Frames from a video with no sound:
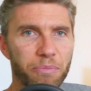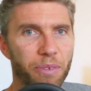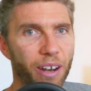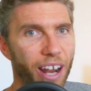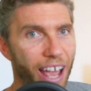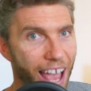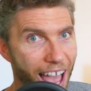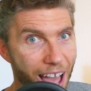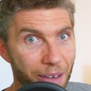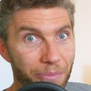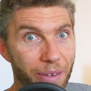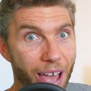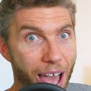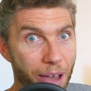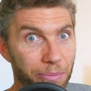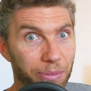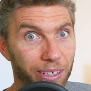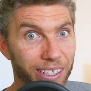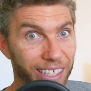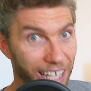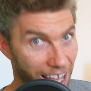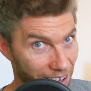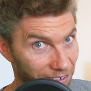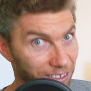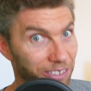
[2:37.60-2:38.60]
But I am
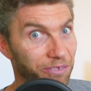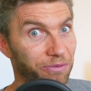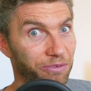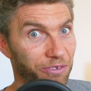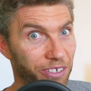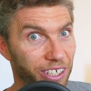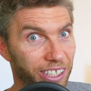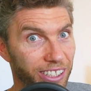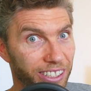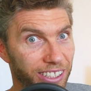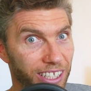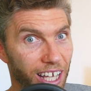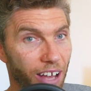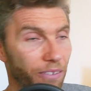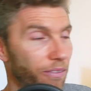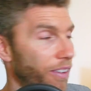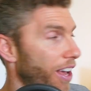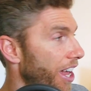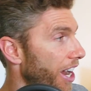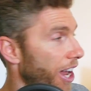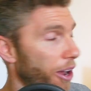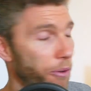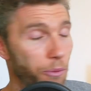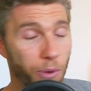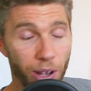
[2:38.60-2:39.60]
happy to have some free stuff,
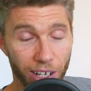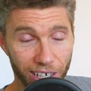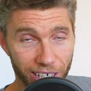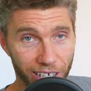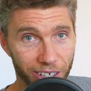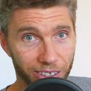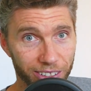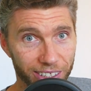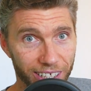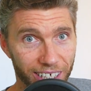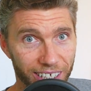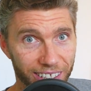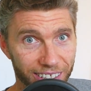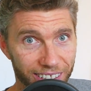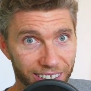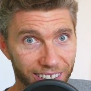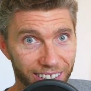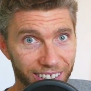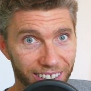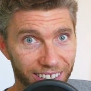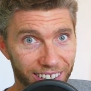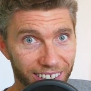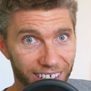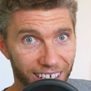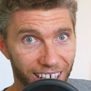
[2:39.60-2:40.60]
and I will use it.
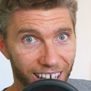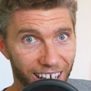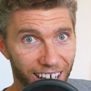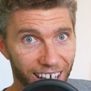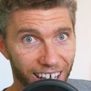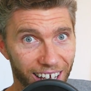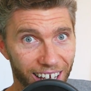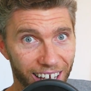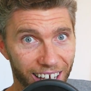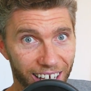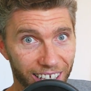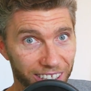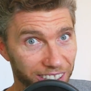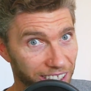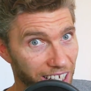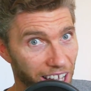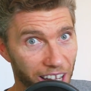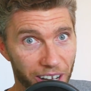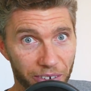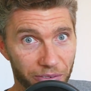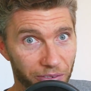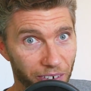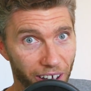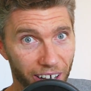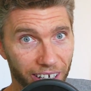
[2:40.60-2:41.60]
Uh, it's
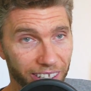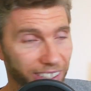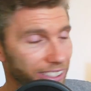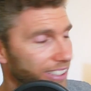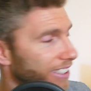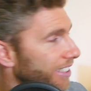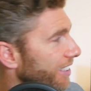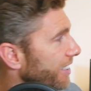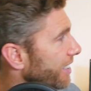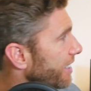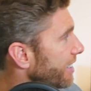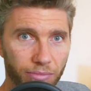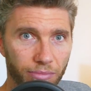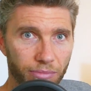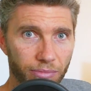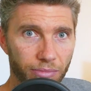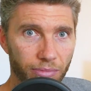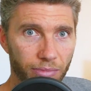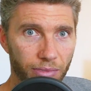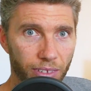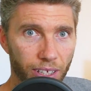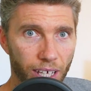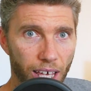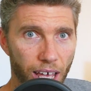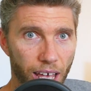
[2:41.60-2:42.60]
kind of fun.
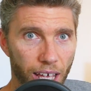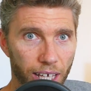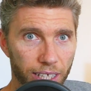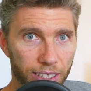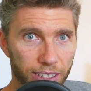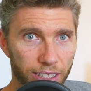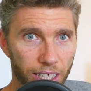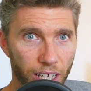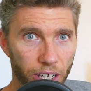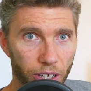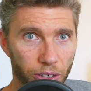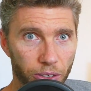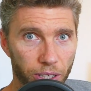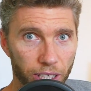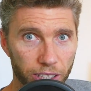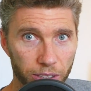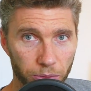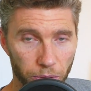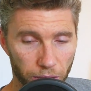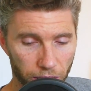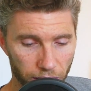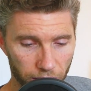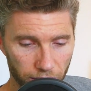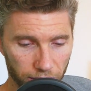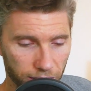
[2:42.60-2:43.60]
Uh, so this
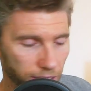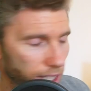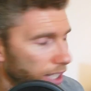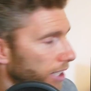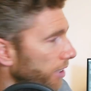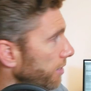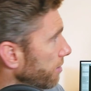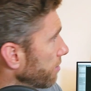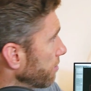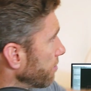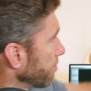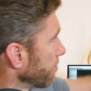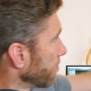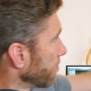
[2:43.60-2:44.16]
is what it looks like.